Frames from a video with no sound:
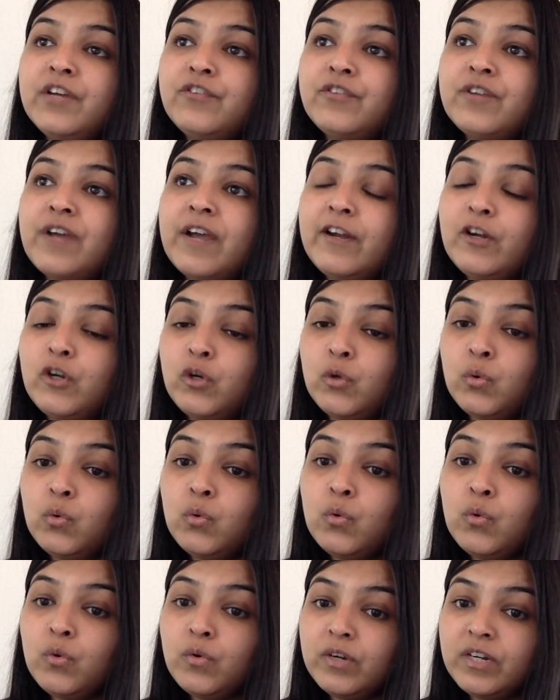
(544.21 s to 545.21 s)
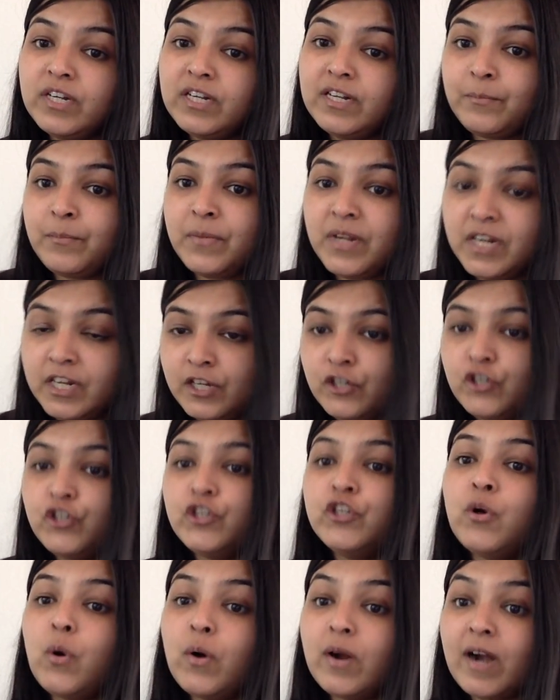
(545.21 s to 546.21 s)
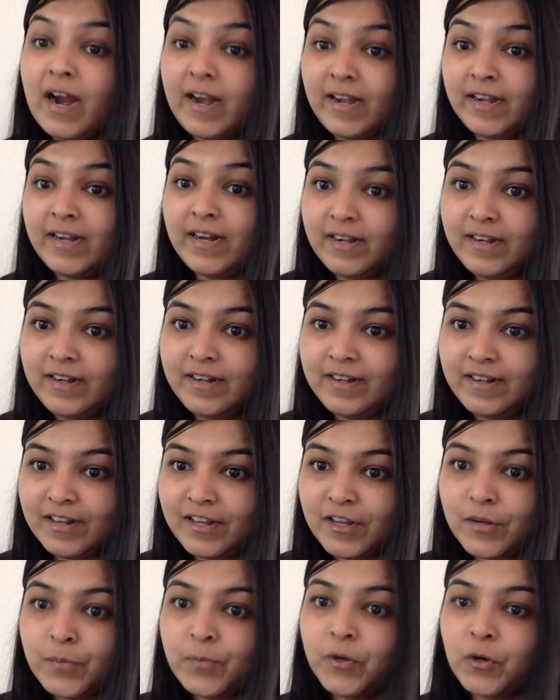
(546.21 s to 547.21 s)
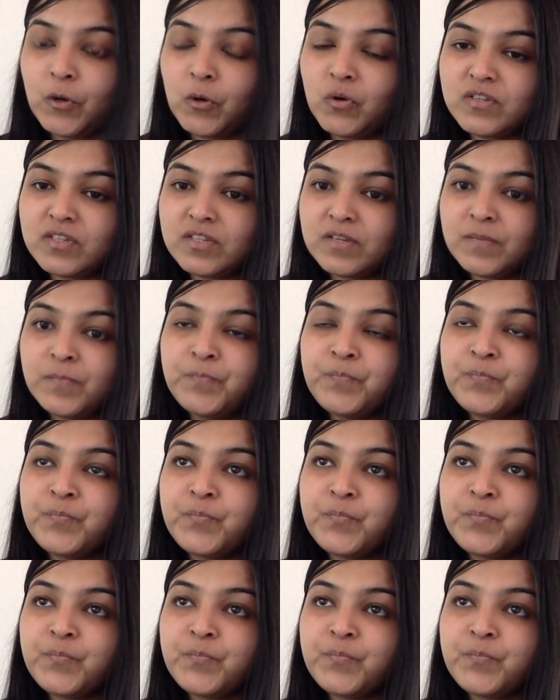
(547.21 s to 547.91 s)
try to diminish your identity, because